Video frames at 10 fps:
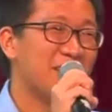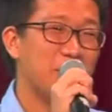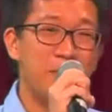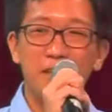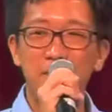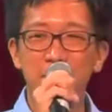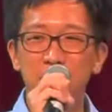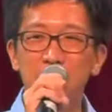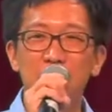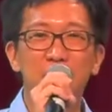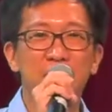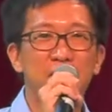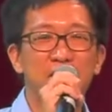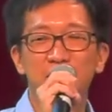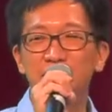uh, many people have been
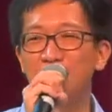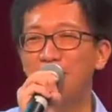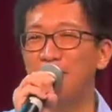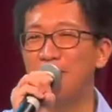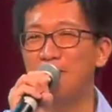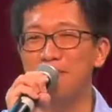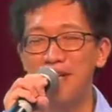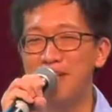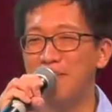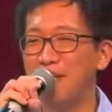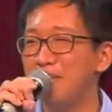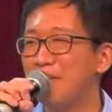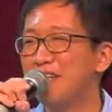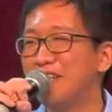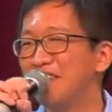here for many many
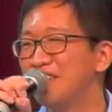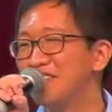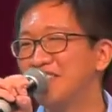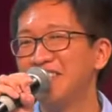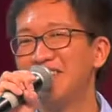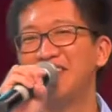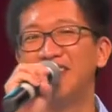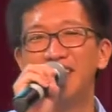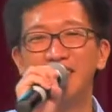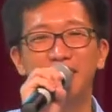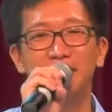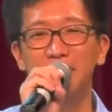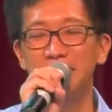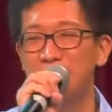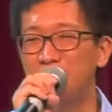many years, uh,
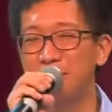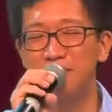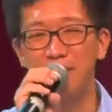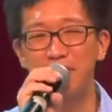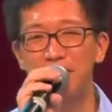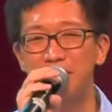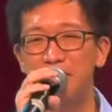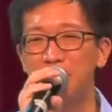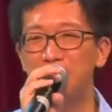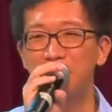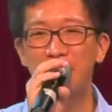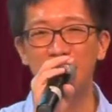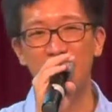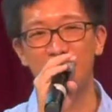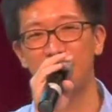more, maybe more,
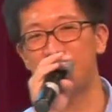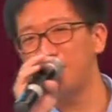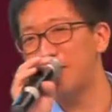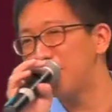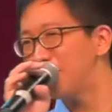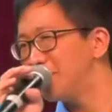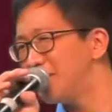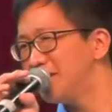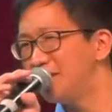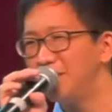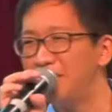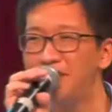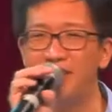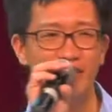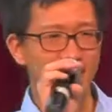half of you are more than
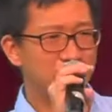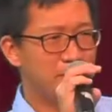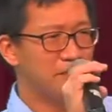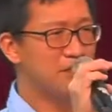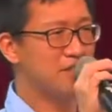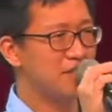20 years, maybe?